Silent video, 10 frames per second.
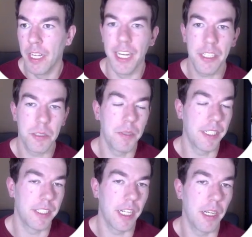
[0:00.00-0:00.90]
Next, we
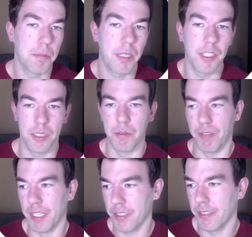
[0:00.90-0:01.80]
can set up custom
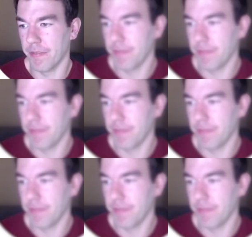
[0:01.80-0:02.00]
events.